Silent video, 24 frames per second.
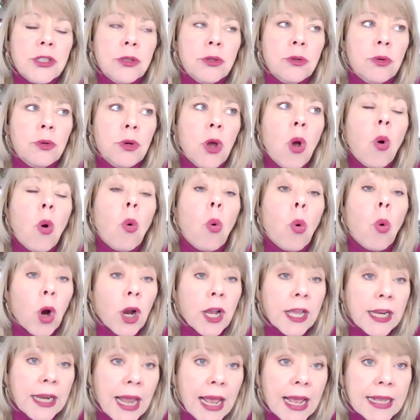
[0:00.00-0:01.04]
to
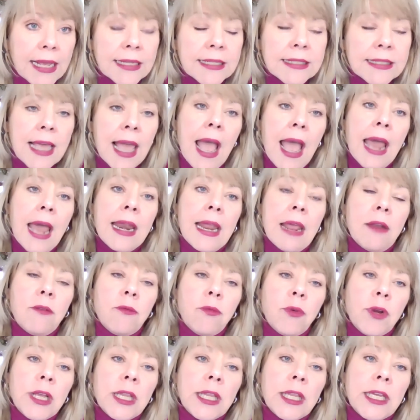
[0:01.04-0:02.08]
organize that and
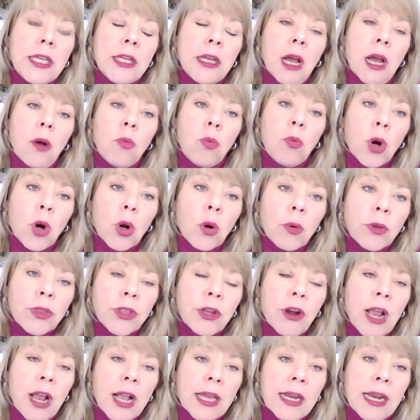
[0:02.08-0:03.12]
really work with
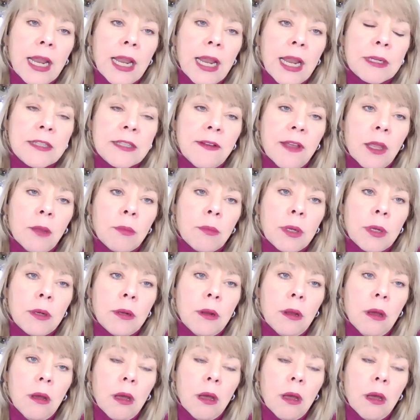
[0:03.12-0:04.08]
our economic development